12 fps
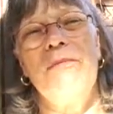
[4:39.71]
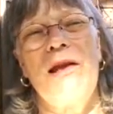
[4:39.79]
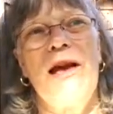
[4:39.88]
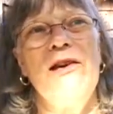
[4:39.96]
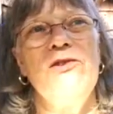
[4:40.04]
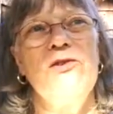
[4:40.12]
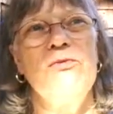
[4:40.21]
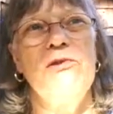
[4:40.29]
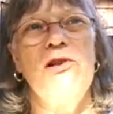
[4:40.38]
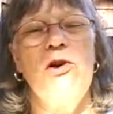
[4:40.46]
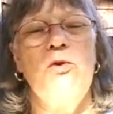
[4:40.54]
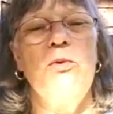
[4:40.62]
as we
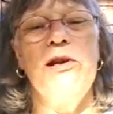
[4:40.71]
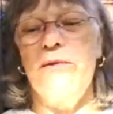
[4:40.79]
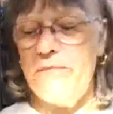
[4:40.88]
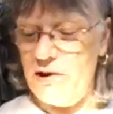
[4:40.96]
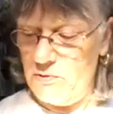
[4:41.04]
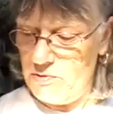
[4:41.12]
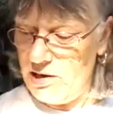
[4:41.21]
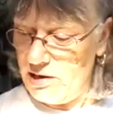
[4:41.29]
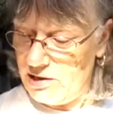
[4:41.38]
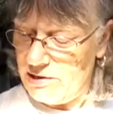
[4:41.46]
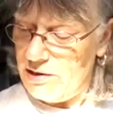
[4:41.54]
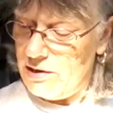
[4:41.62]
go week by week.